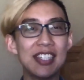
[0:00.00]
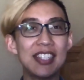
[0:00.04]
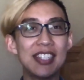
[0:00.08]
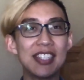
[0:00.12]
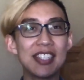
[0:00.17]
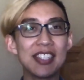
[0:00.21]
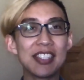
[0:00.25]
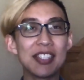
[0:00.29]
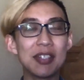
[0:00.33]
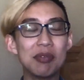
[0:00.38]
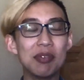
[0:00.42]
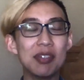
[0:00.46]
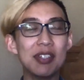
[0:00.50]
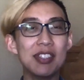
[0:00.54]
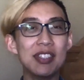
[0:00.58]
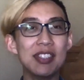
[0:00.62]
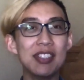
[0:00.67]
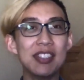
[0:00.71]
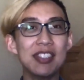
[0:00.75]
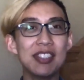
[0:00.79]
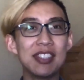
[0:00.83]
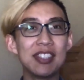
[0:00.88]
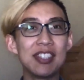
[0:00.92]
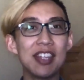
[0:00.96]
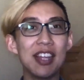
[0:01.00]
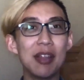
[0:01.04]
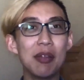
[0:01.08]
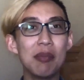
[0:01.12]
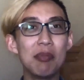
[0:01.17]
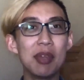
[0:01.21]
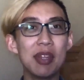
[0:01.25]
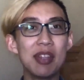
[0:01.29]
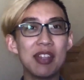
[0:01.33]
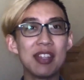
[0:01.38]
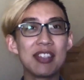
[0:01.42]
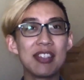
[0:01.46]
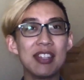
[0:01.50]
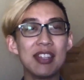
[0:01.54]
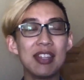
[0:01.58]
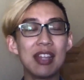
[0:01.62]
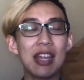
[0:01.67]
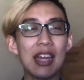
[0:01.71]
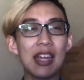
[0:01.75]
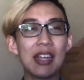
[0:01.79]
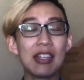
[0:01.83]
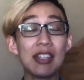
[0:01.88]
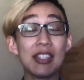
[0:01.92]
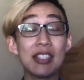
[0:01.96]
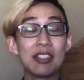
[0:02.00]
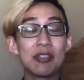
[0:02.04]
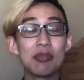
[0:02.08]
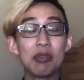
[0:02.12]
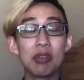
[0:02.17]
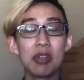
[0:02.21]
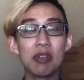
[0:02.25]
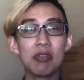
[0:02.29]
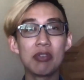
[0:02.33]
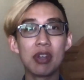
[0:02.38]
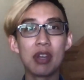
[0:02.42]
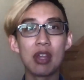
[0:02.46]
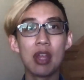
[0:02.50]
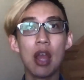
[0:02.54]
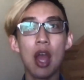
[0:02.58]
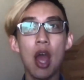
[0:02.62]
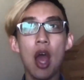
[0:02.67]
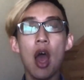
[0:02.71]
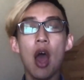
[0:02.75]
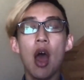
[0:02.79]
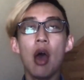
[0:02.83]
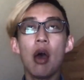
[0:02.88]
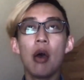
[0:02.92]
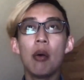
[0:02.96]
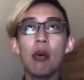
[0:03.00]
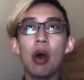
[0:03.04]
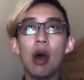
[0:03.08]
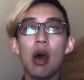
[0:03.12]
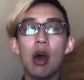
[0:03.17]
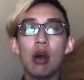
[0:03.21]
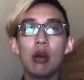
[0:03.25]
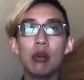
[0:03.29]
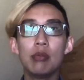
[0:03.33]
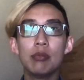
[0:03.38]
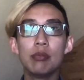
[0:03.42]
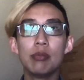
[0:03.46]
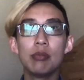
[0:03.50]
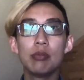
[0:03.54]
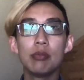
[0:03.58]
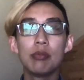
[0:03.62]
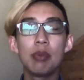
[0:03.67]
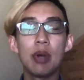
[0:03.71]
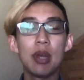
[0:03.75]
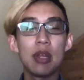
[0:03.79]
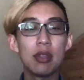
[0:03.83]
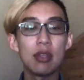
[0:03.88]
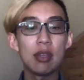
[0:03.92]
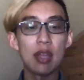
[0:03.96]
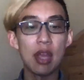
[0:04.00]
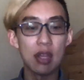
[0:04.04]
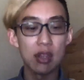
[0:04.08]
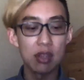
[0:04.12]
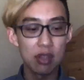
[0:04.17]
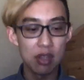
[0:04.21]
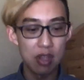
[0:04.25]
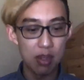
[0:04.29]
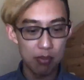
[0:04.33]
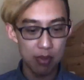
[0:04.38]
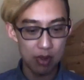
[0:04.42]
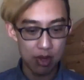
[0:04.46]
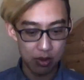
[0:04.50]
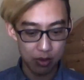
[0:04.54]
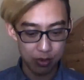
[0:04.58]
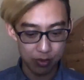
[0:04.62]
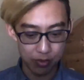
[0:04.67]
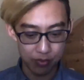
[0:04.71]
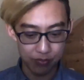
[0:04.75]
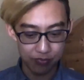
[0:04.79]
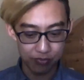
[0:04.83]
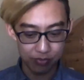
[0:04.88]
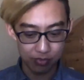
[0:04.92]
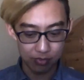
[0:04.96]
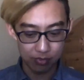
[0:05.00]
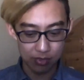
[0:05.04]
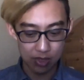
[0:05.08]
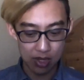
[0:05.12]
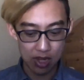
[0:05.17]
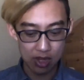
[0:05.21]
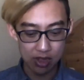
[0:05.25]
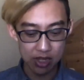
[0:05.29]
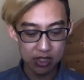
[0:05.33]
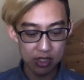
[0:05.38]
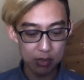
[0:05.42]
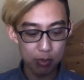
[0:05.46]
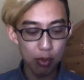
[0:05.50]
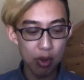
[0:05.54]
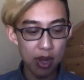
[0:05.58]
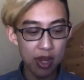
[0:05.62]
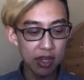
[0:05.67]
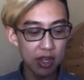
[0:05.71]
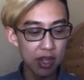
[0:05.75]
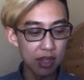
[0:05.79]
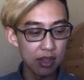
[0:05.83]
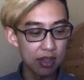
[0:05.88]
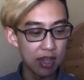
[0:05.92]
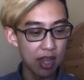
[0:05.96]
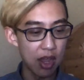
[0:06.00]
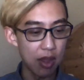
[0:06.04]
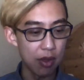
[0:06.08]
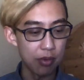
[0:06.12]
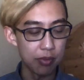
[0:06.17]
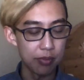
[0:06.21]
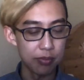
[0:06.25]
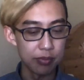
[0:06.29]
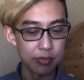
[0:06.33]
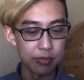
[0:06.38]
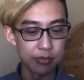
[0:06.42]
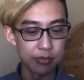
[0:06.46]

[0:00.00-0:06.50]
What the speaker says: someone telling me this and that. It's really funny. But Dattebayo, okay, let's break it down.